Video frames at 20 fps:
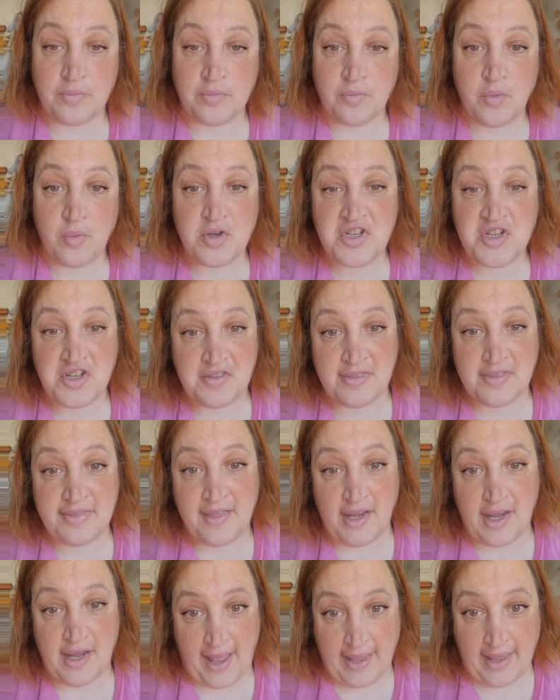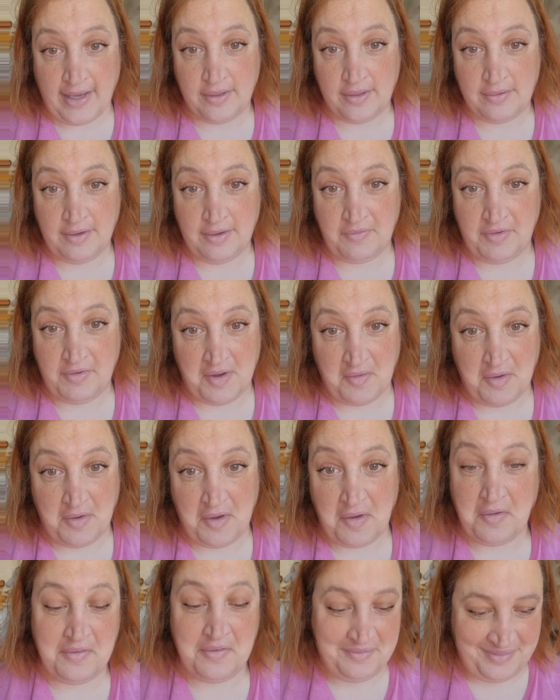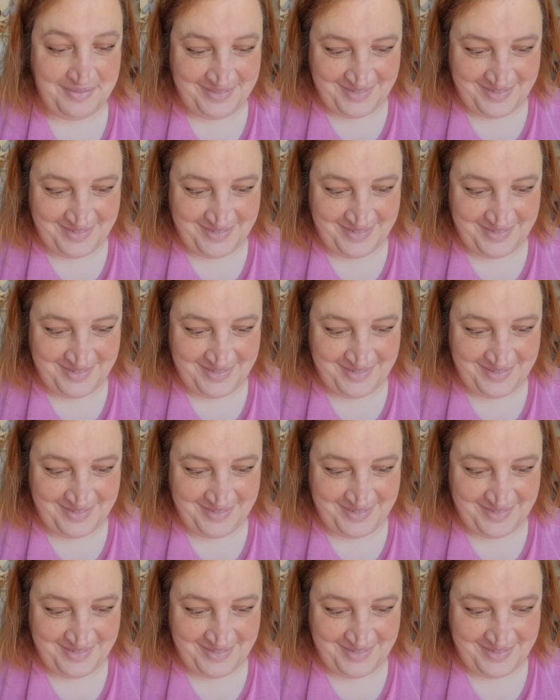which is the light, if you don't know,